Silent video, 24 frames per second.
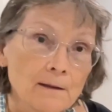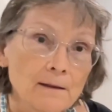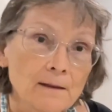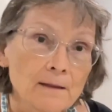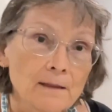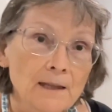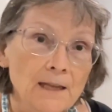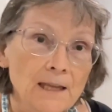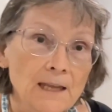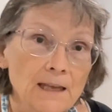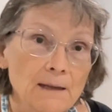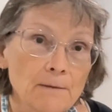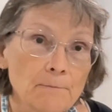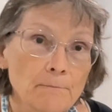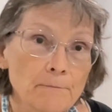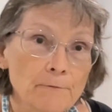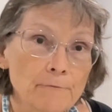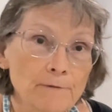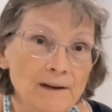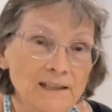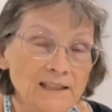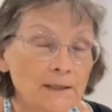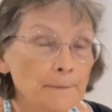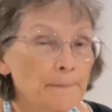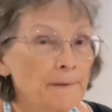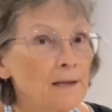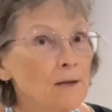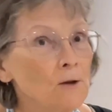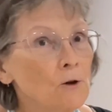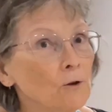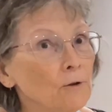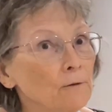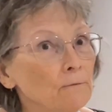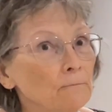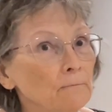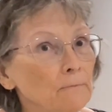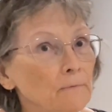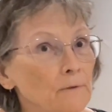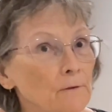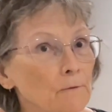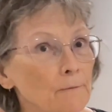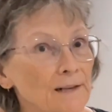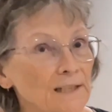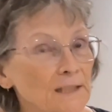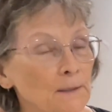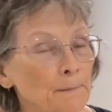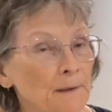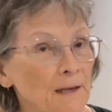the recipe on
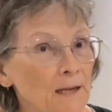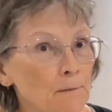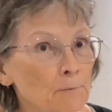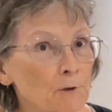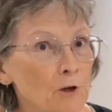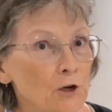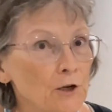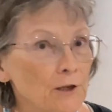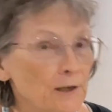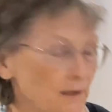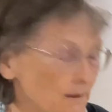Recipe Community